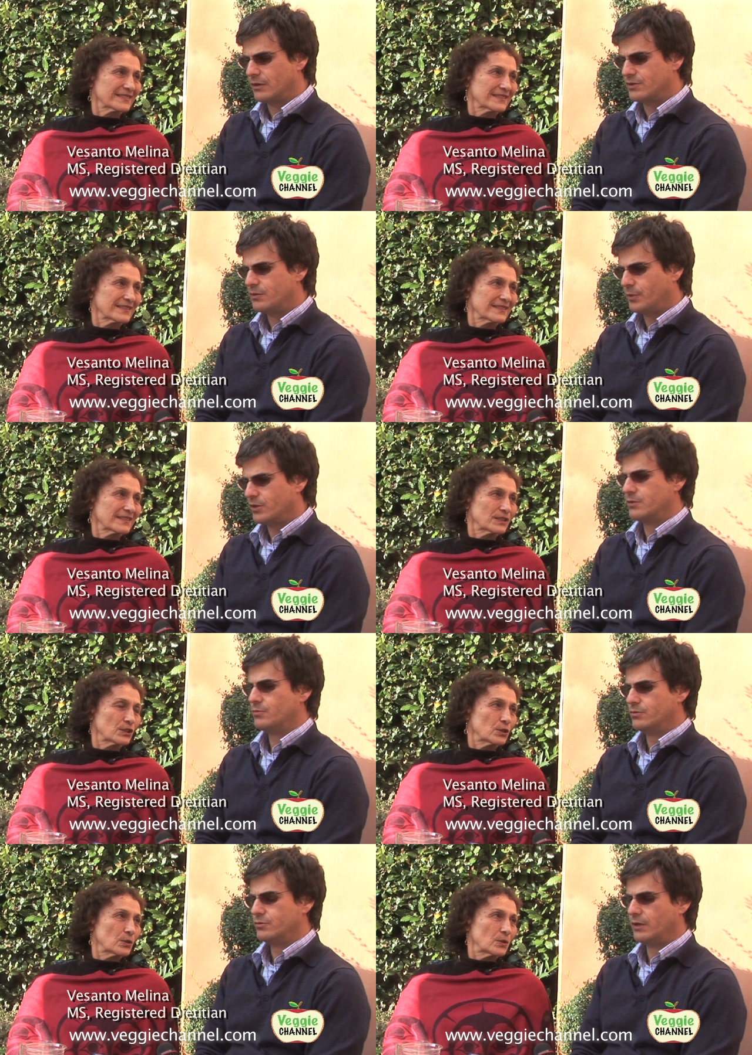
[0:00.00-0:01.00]
Speaker 1: is it
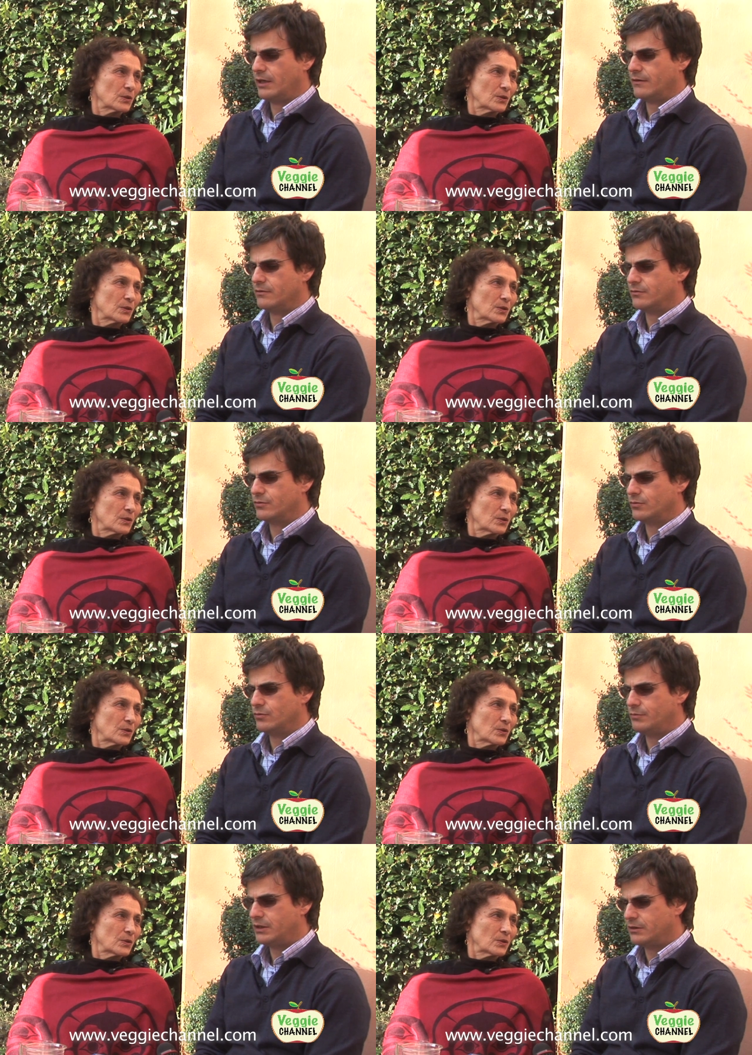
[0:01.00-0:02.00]
possible to have to
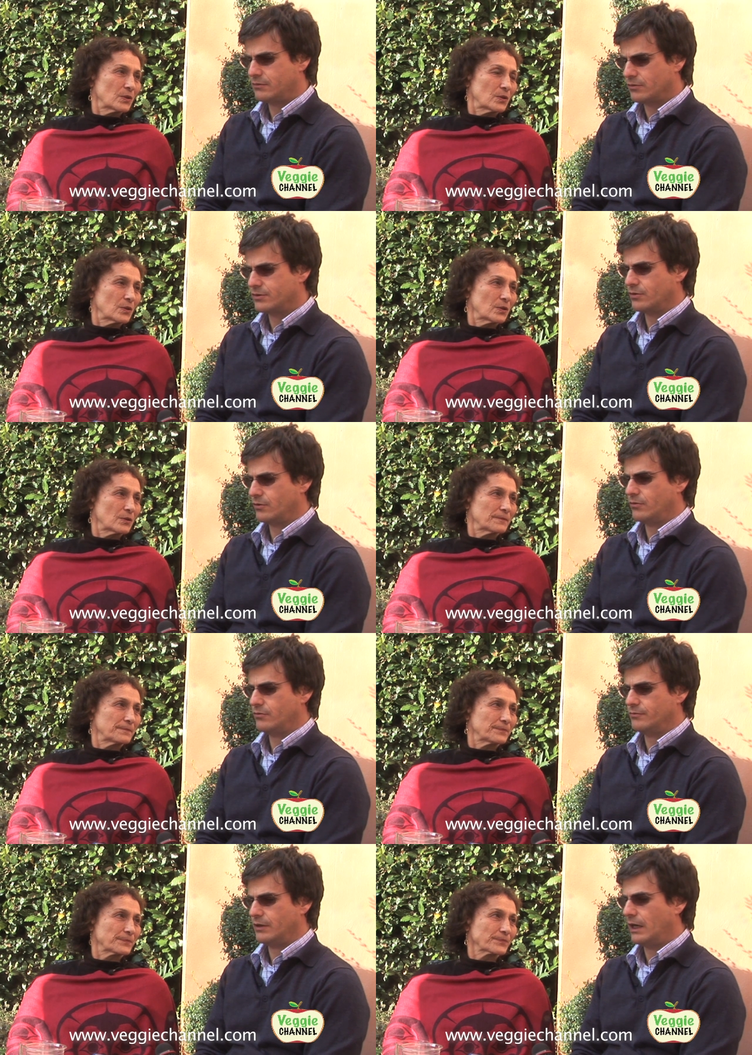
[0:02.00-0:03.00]
meet also
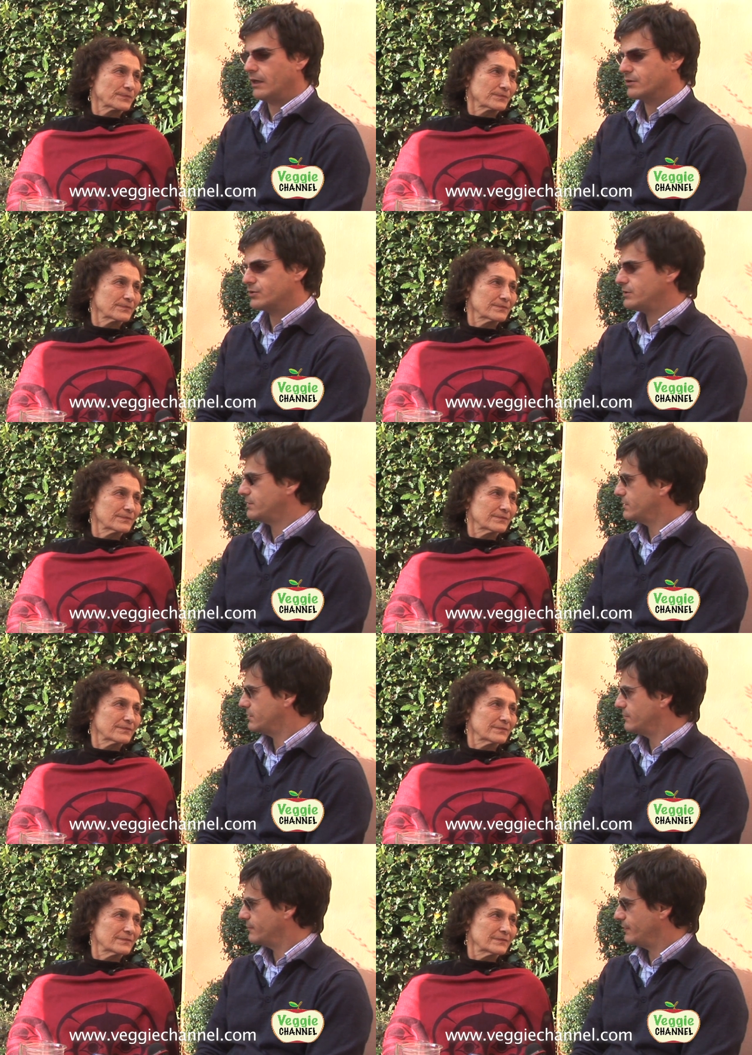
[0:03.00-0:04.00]
um, allergies
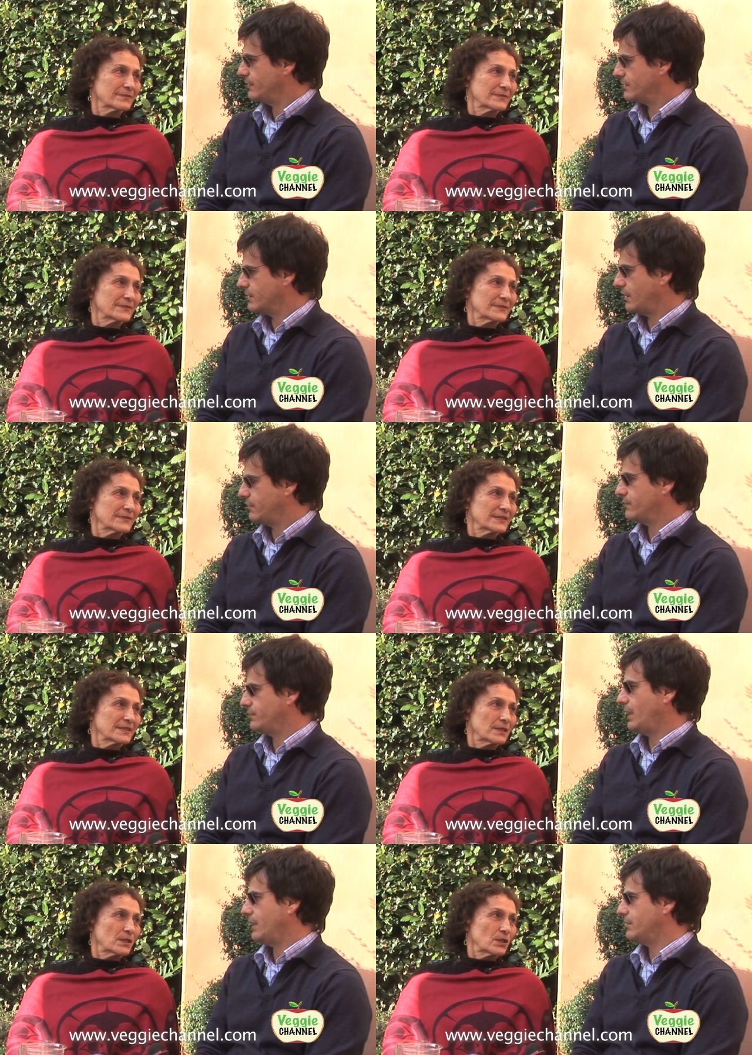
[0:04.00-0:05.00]
in this kind of
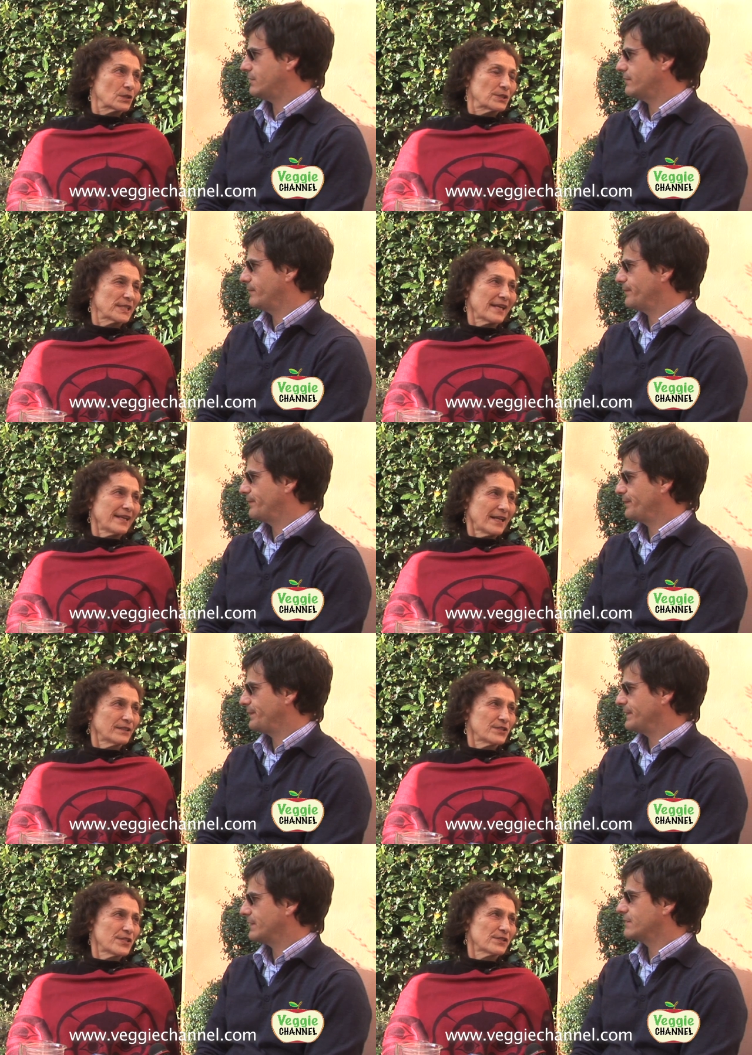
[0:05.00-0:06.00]
diet?
Speaker 2: To get
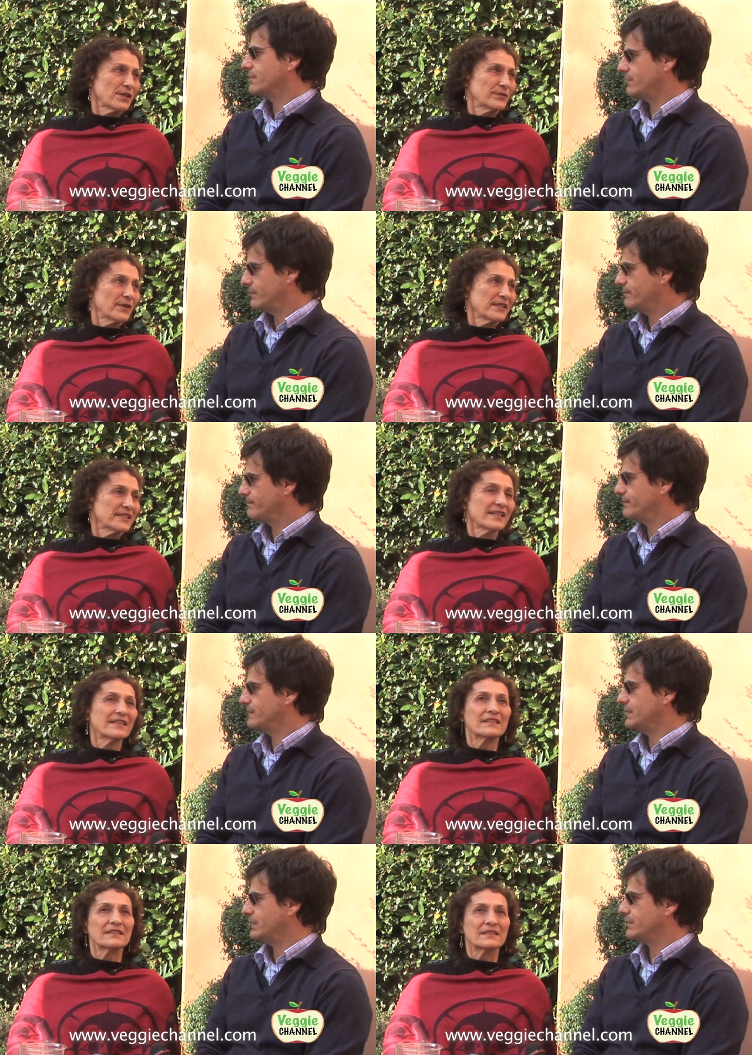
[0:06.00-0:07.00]
allergies on a raw
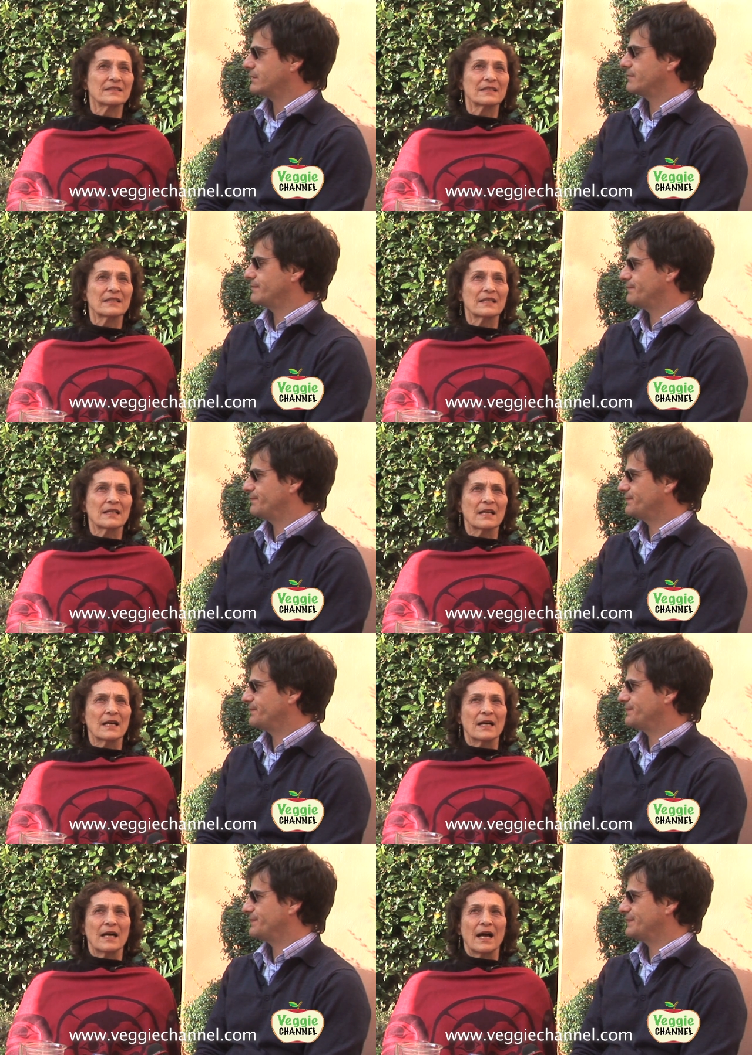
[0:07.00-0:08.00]
diet? Yes.
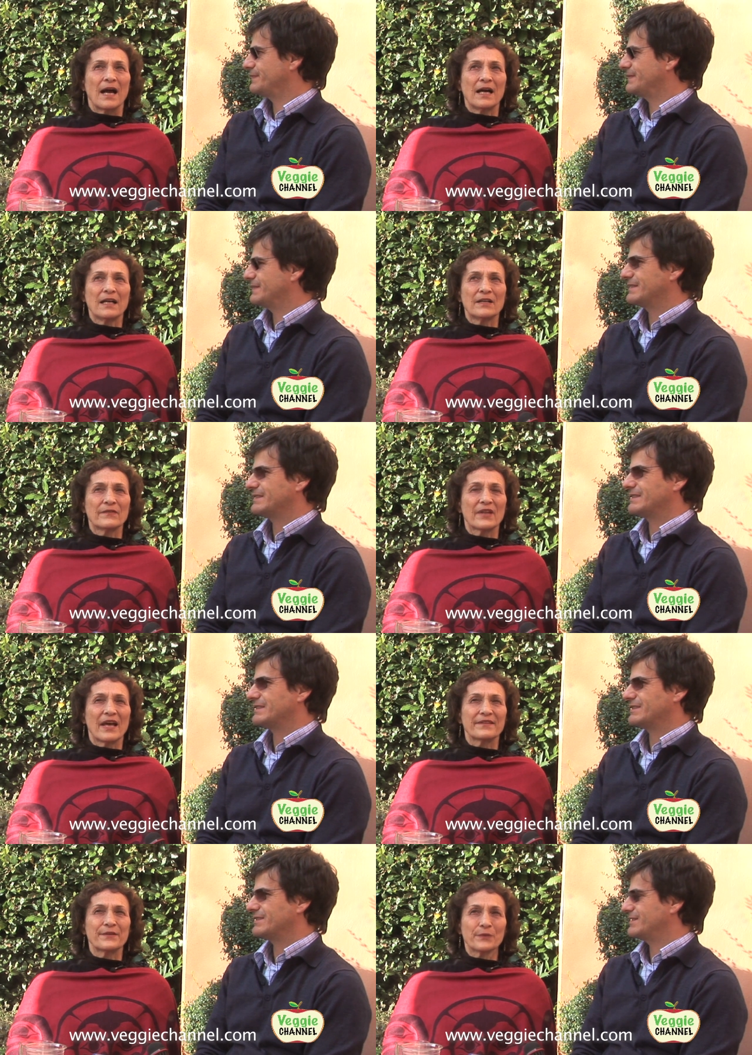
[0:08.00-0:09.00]
Uh,
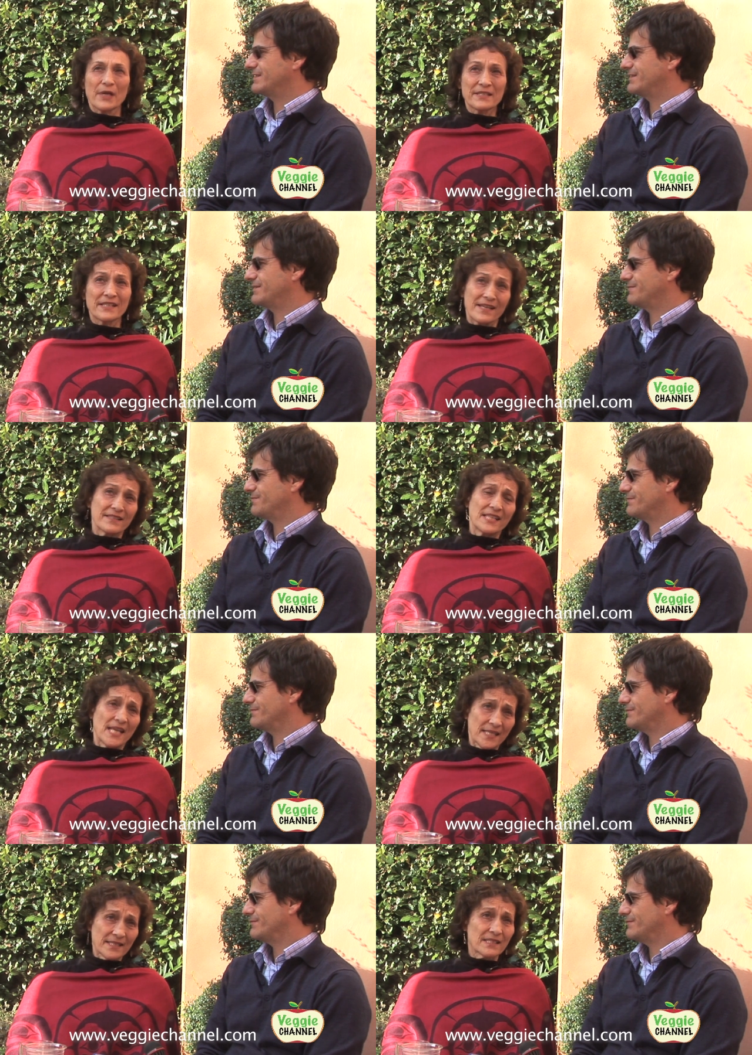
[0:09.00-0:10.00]
the raw diet
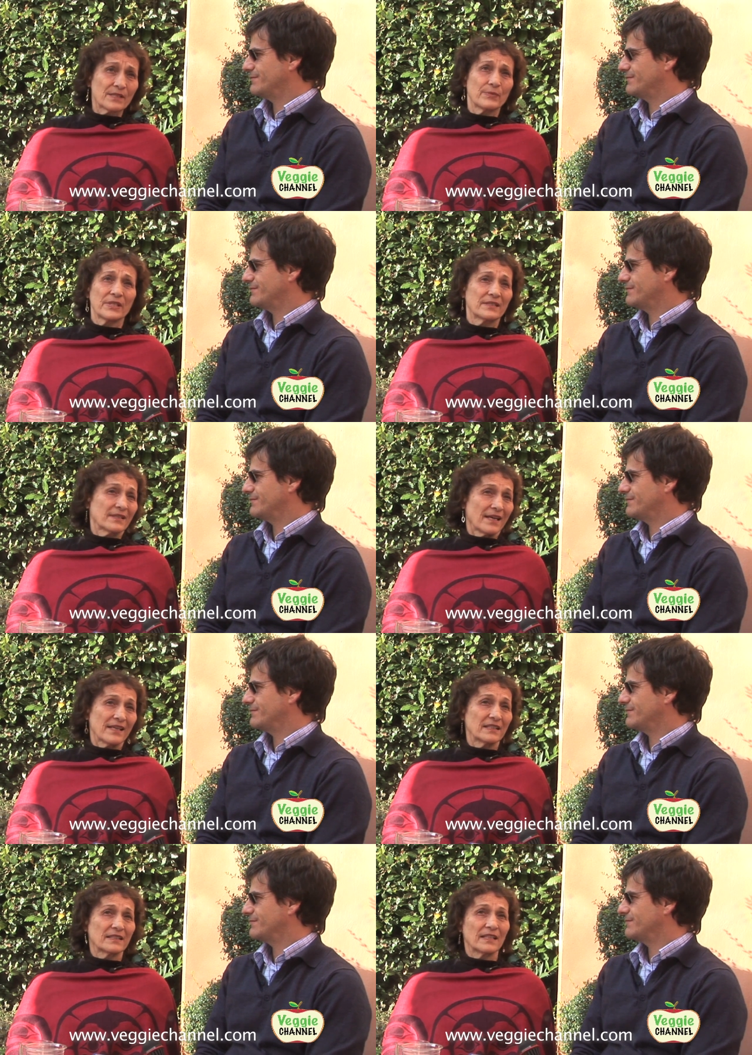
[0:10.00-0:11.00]
tends to be a
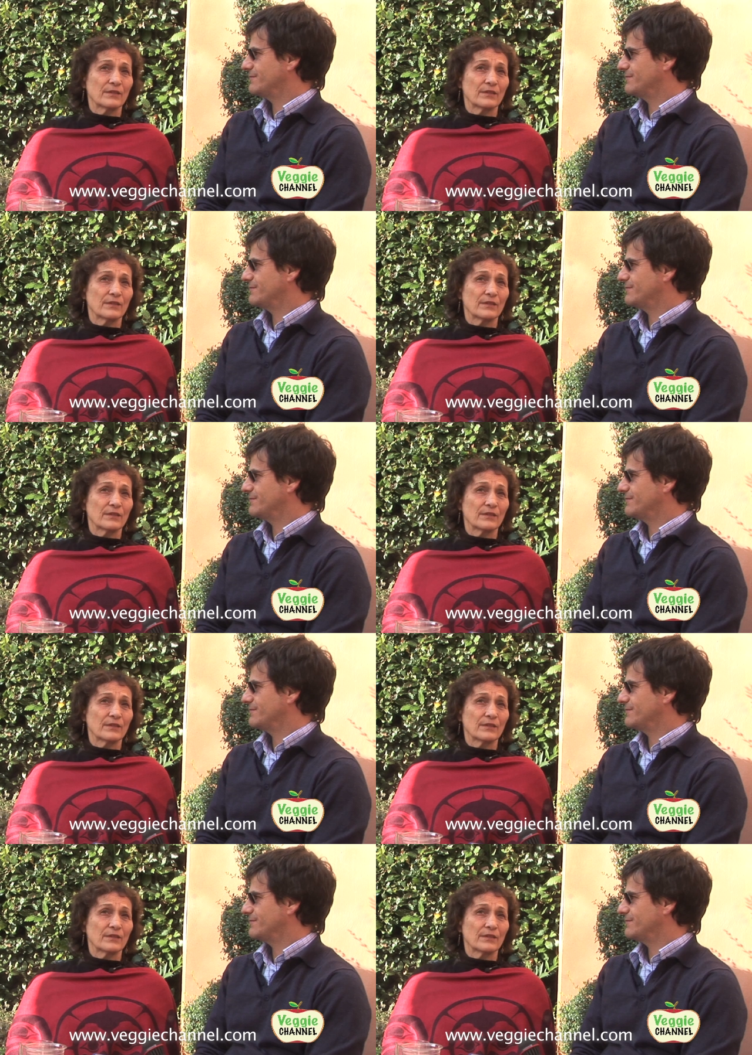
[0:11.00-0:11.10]
diet that